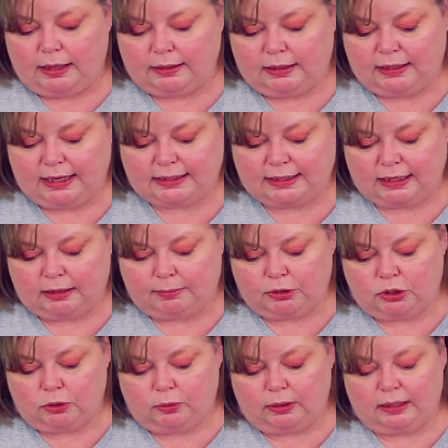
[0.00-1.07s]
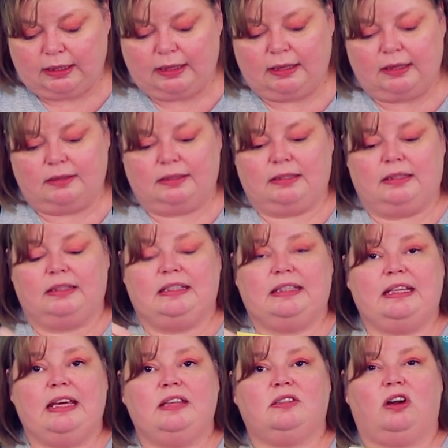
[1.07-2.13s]
The next thing I'm going to do is, since
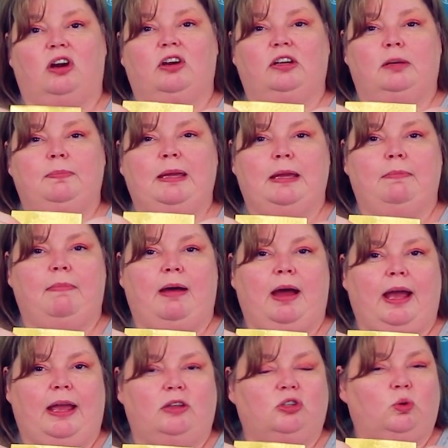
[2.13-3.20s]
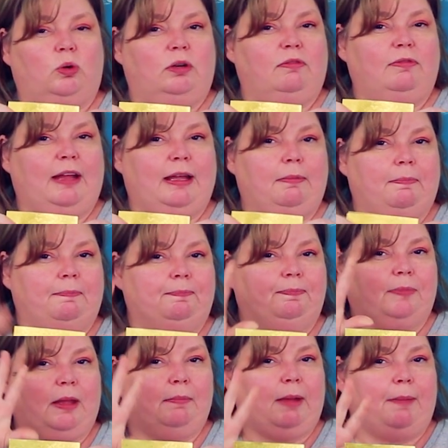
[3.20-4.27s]
these are going to be my sort of like
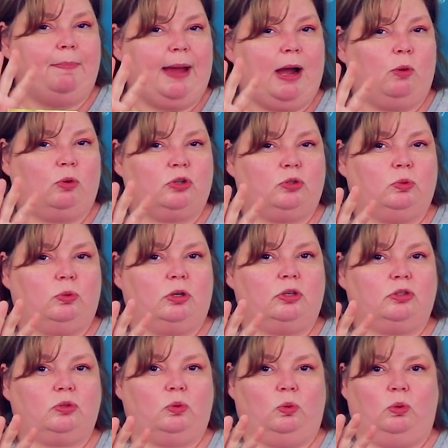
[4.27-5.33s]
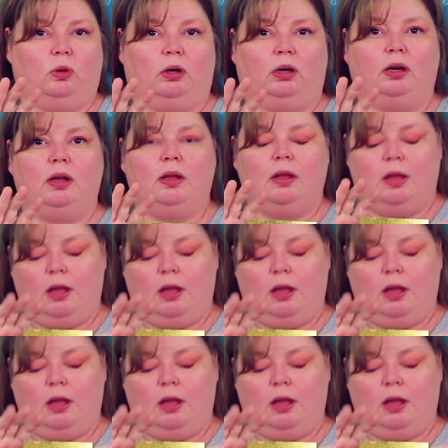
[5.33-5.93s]
my power source, or